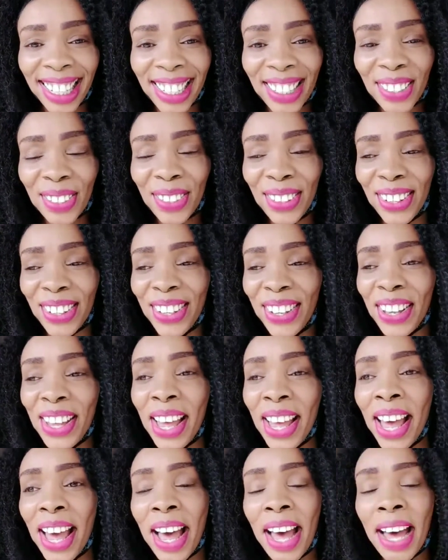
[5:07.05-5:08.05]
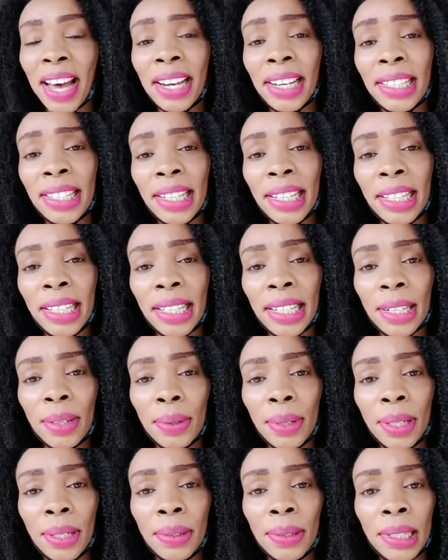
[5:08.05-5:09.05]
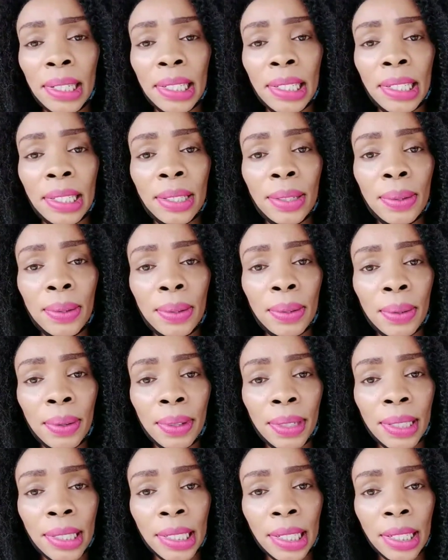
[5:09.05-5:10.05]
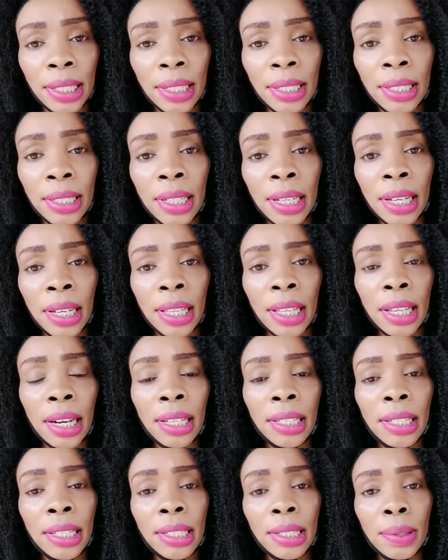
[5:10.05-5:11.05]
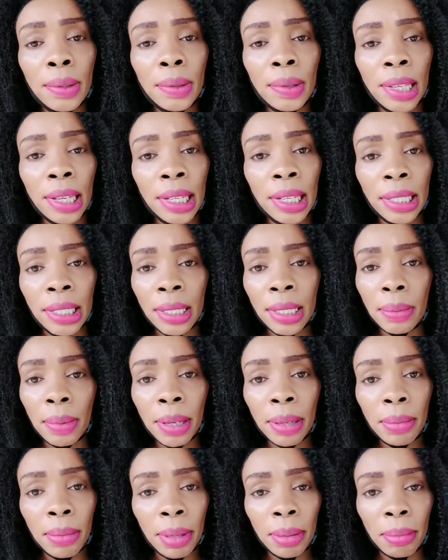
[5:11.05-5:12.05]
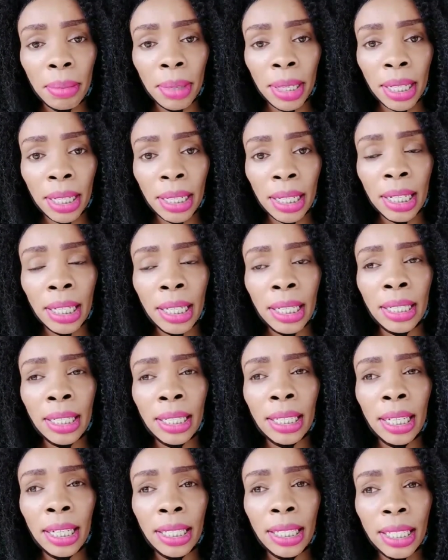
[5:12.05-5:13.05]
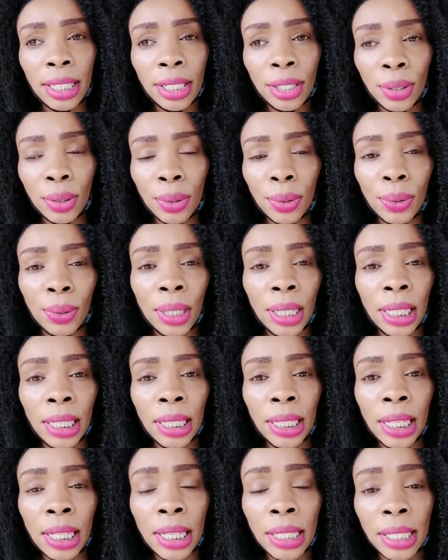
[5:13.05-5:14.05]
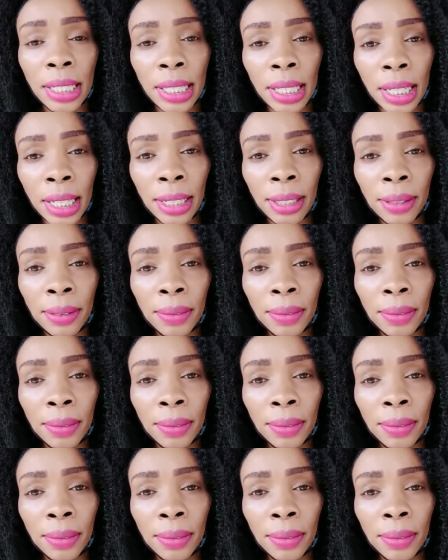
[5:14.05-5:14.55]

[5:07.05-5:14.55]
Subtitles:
So I decided that why don't I just go to our church? Then I just go there and speak my mind. Like I just talk to the leaders there.